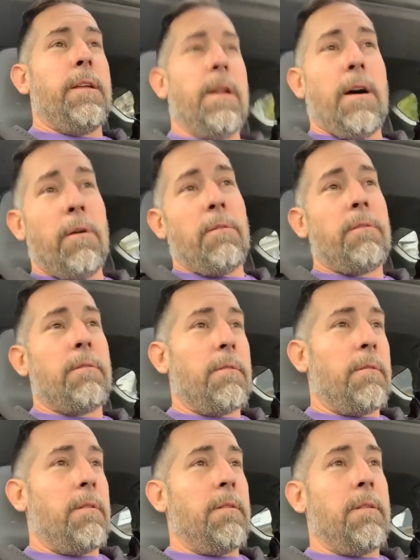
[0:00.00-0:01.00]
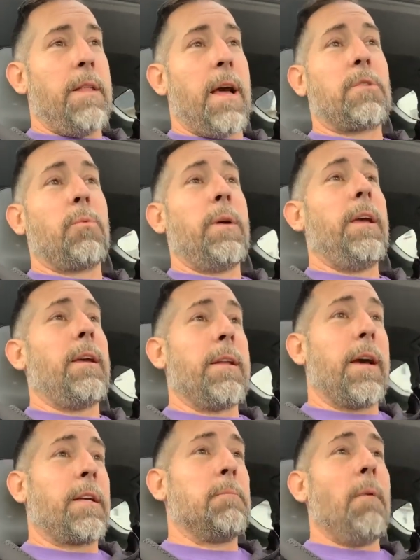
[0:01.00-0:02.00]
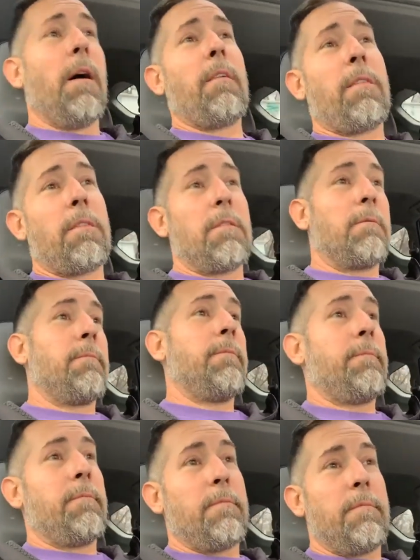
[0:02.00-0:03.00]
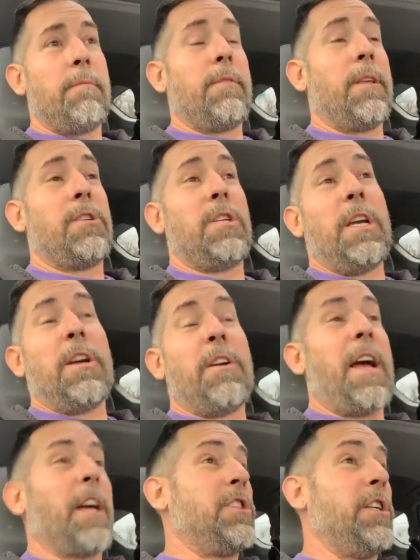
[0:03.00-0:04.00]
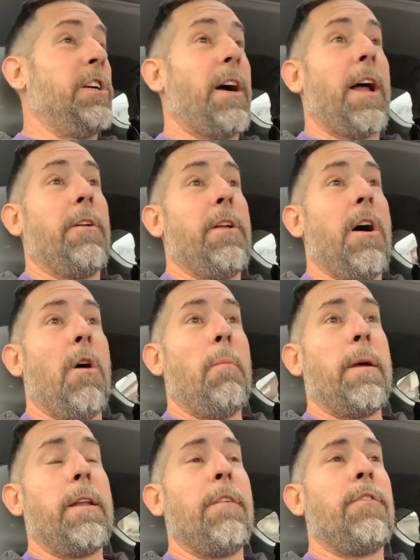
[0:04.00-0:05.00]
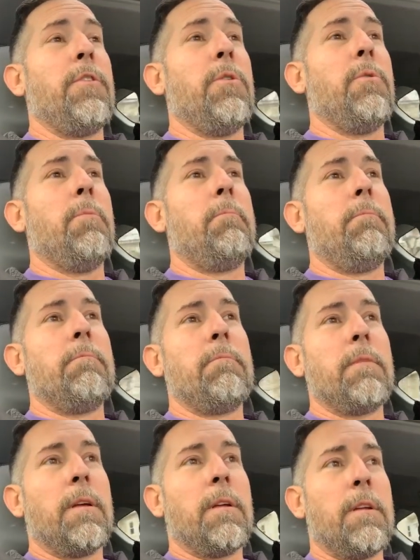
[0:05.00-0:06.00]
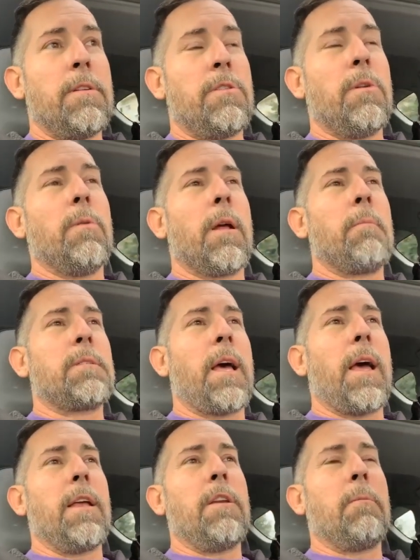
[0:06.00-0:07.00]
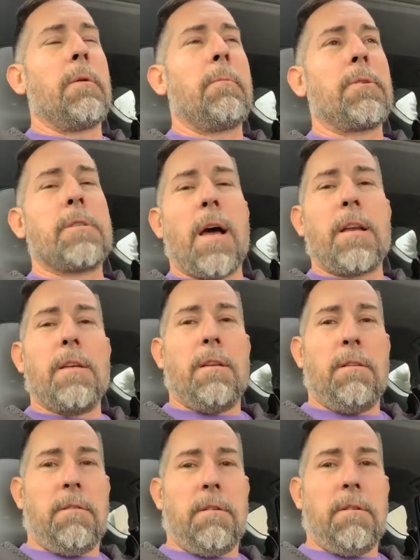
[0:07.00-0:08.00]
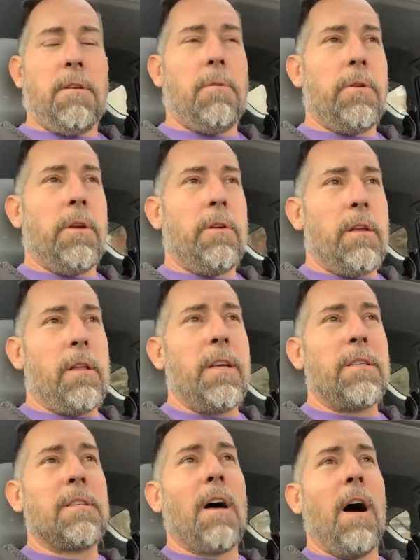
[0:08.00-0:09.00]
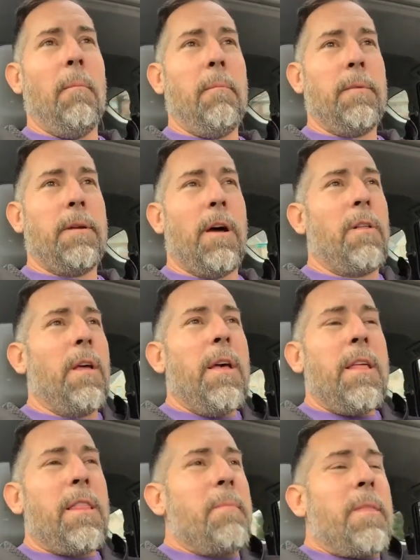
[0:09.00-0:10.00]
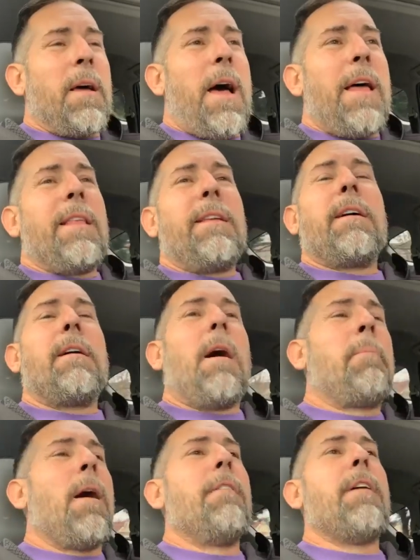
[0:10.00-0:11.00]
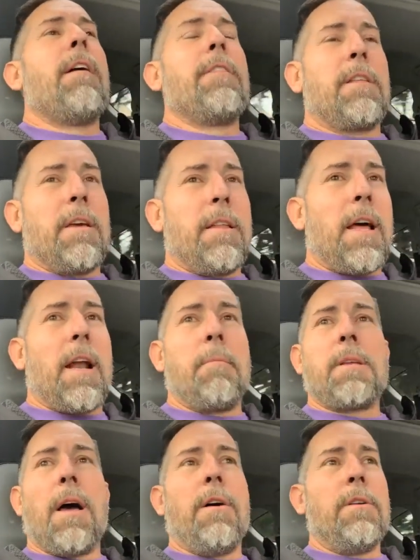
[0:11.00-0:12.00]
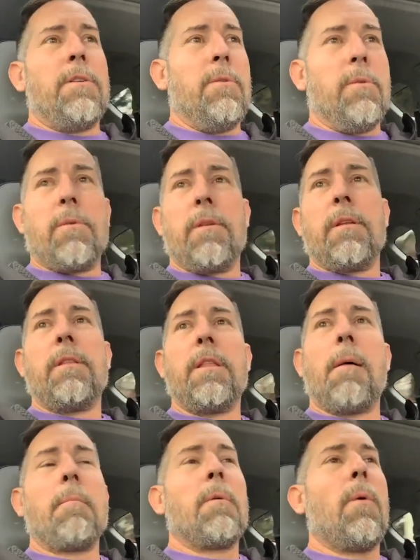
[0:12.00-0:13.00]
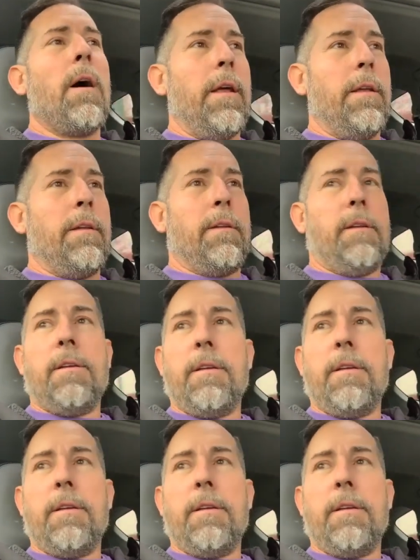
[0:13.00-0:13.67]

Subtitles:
you know, next week, next month, this year, next year, I don't know. But if you do what I'm saying, you'll be protected. You'll at least some, you know. And above everything that I'm telling you, number one,